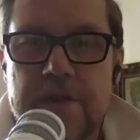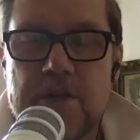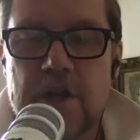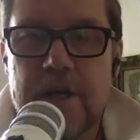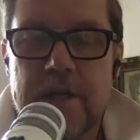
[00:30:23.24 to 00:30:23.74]
the
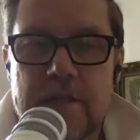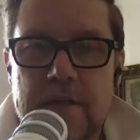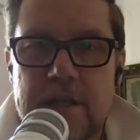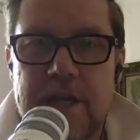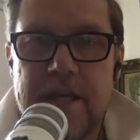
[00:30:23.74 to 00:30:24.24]

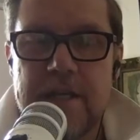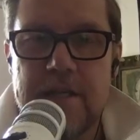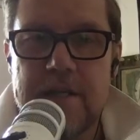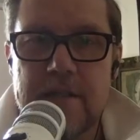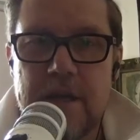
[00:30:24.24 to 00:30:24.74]
Rothschilds, the
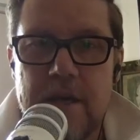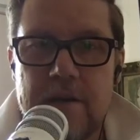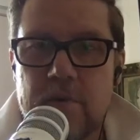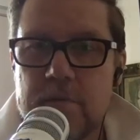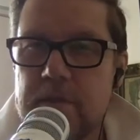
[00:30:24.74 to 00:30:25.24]
Gettys,
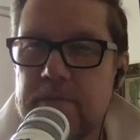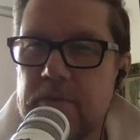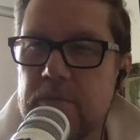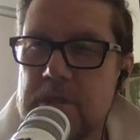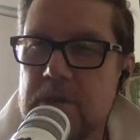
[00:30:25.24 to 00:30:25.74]
and what was
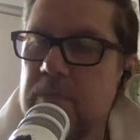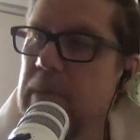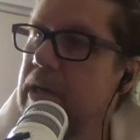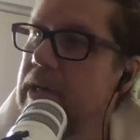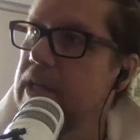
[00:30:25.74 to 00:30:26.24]
it from
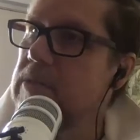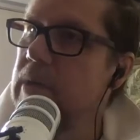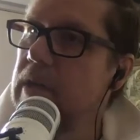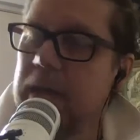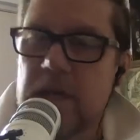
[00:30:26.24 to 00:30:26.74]
Sorry Married an
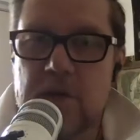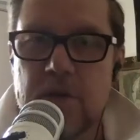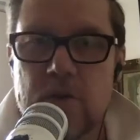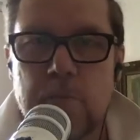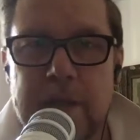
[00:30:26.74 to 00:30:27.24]
X Men. That
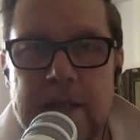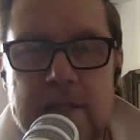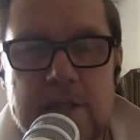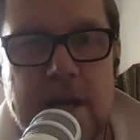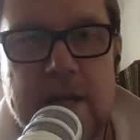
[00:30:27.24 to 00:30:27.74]
Colonel
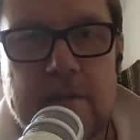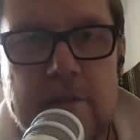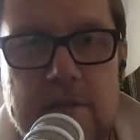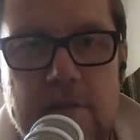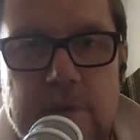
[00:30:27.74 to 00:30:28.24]
Bloody
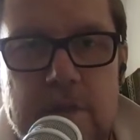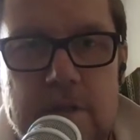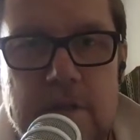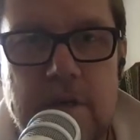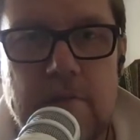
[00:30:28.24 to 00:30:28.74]
Sanders who
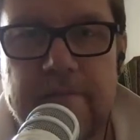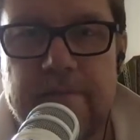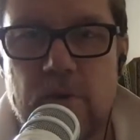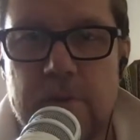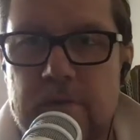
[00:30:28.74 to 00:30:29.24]
puts a
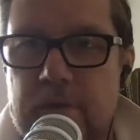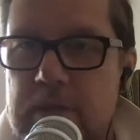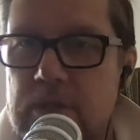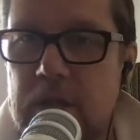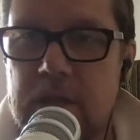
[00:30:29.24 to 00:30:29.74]
secret formula
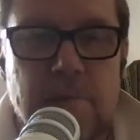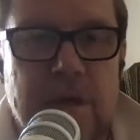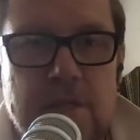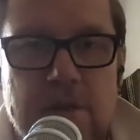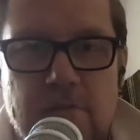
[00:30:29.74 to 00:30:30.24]
in his chicken
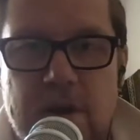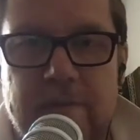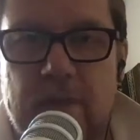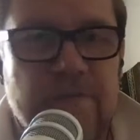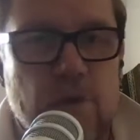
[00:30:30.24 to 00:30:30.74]
spices. that makes you
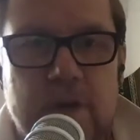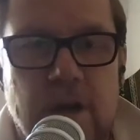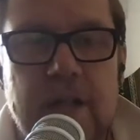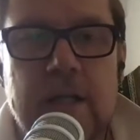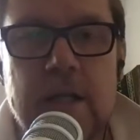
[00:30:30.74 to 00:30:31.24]
crave it
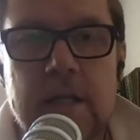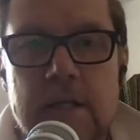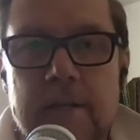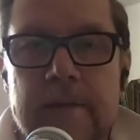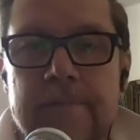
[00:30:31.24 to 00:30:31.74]
fortnightly.